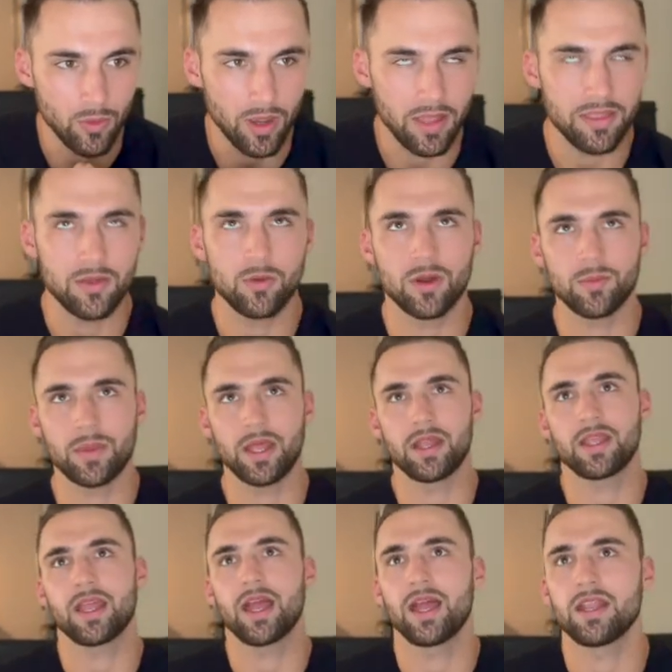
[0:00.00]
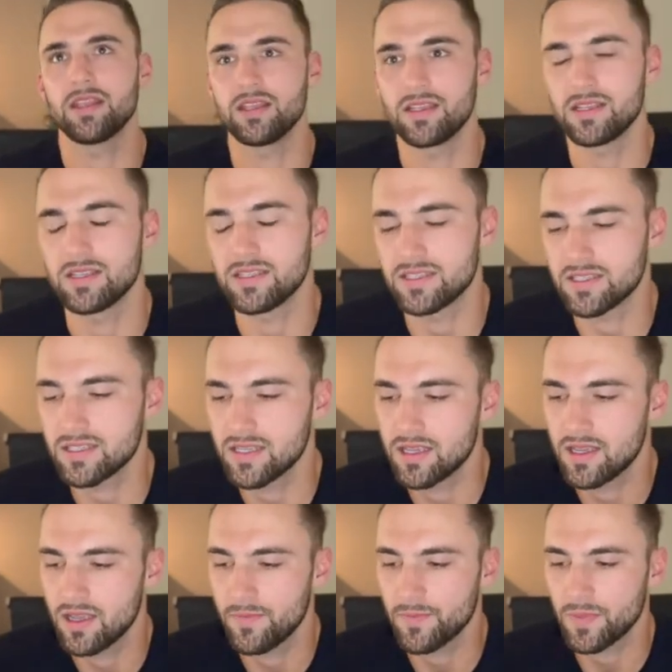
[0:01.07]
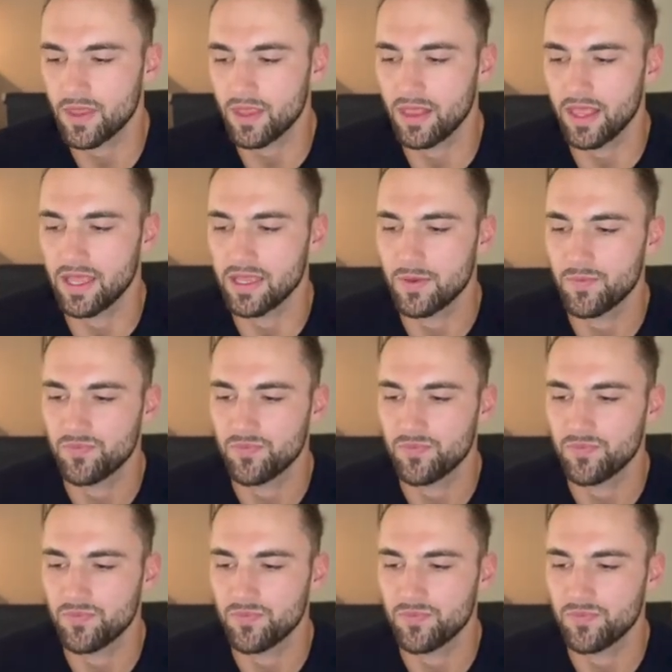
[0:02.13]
think what I'm getting at is, like,